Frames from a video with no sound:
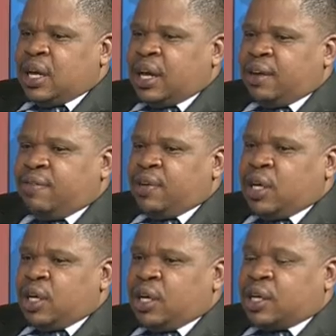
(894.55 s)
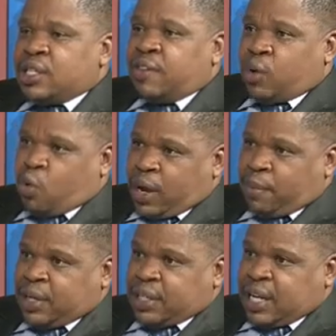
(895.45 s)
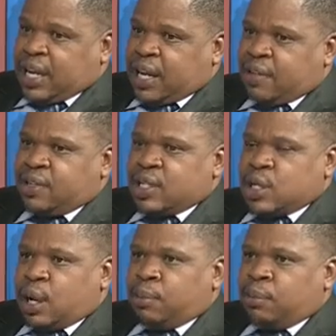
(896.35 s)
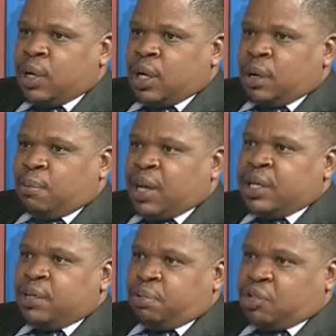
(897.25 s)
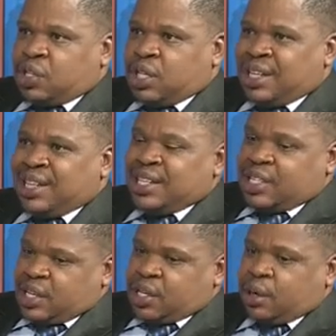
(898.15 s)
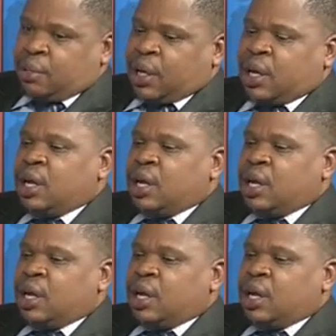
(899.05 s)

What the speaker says: having reserve requirement and having some money deposited in the central bank,